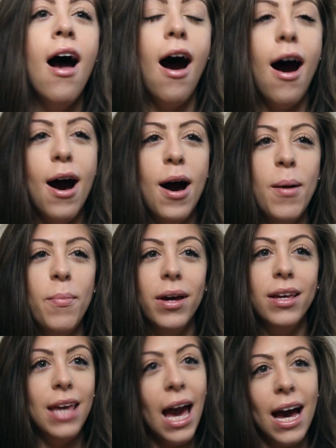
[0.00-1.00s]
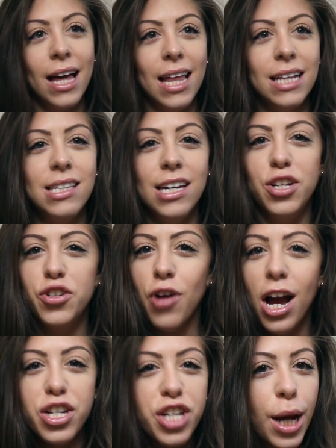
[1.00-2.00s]
Yeah, that's it.
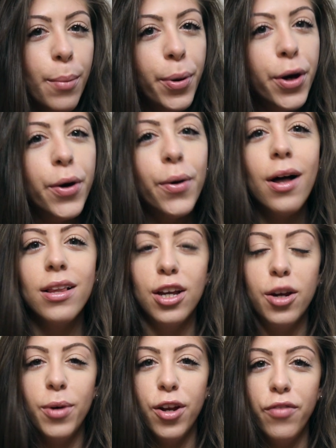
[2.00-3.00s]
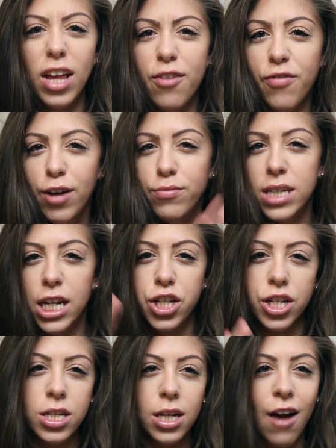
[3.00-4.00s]
Dry shampoo, a little bit of like
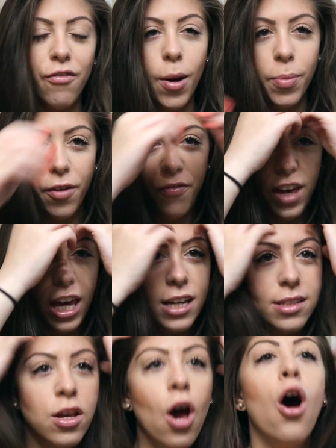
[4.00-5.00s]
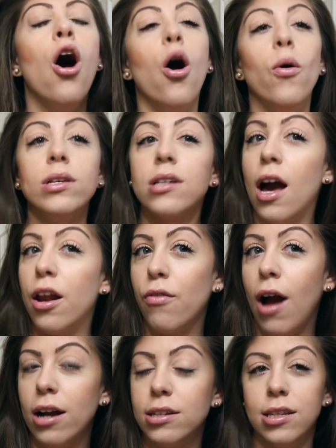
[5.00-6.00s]
foundation to cover up the face. Always gotta
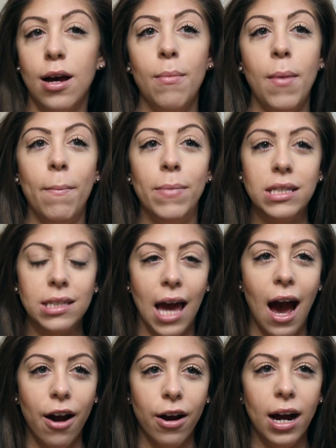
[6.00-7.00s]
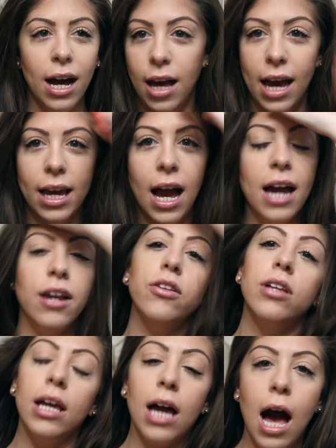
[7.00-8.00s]
rock some mascara. I kind of look
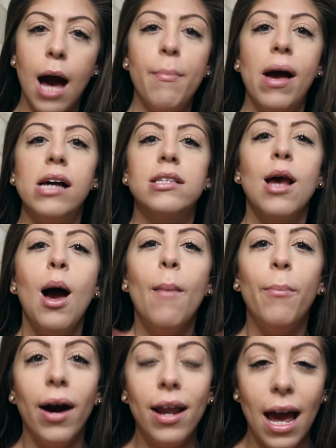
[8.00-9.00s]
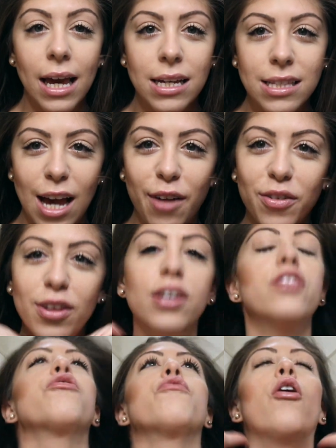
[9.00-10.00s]
like a hot mess, but I could
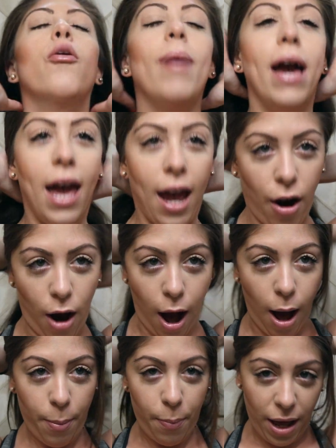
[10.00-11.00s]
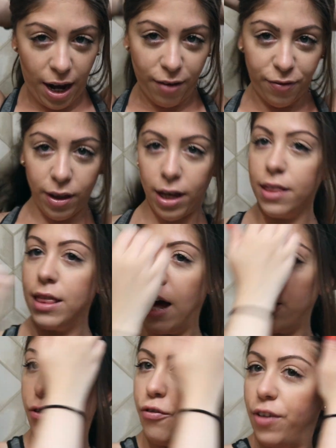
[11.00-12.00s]
definitely throw my hair up and I feel like
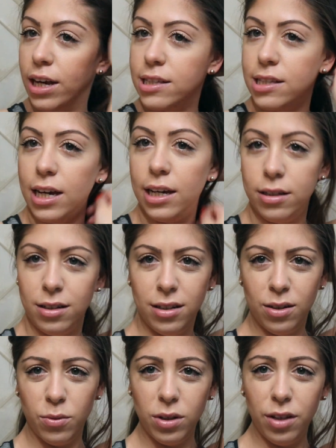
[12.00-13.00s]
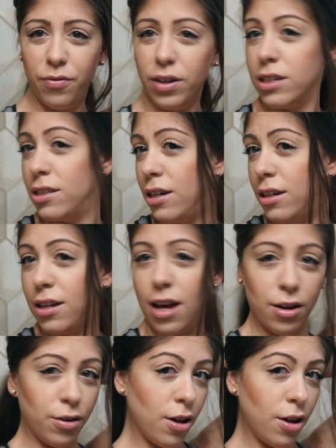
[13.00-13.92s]
that'll fix it. Will it fix it? I don't